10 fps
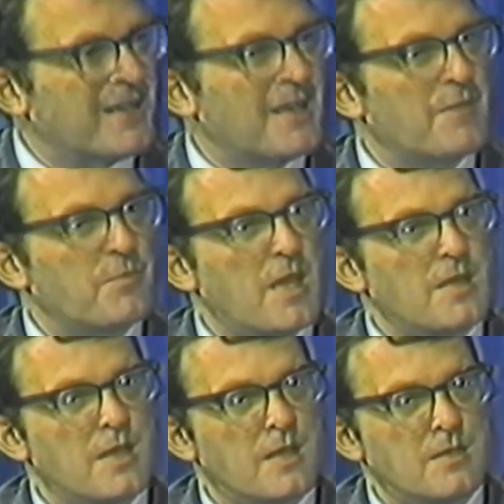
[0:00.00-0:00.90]
Yeah,
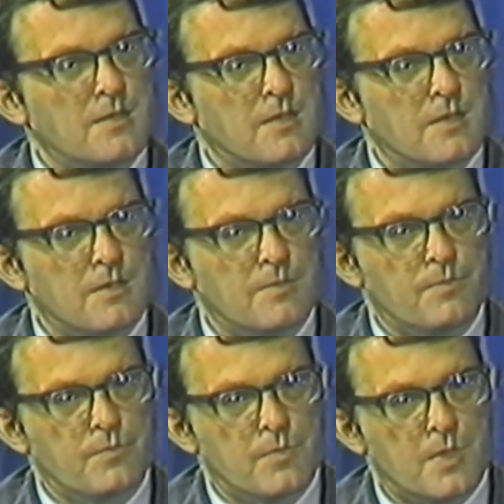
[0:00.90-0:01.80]
and
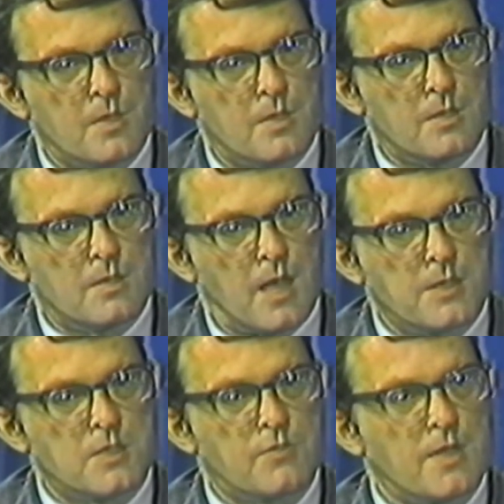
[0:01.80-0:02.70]
I
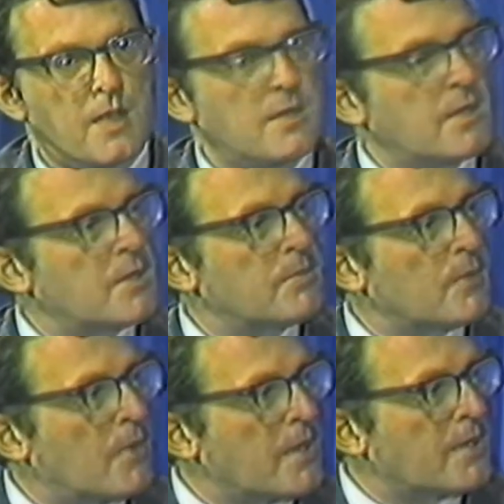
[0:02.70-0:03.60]
just found out that Gilbert
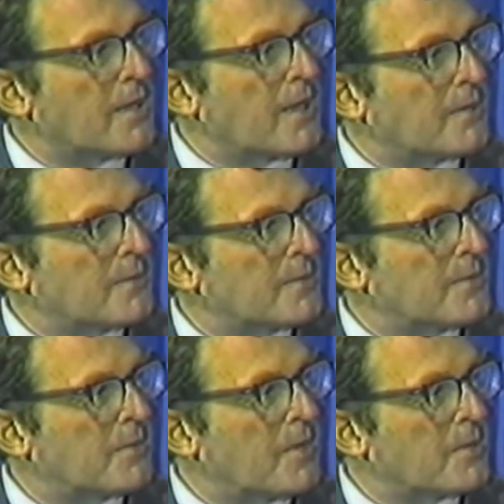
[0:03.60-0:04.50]
White got out
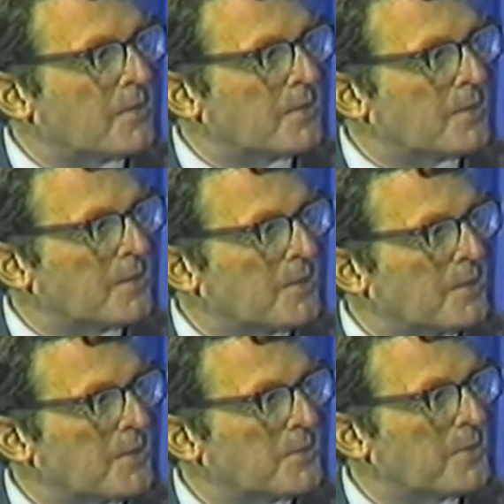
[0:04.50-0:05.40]
quite early as well.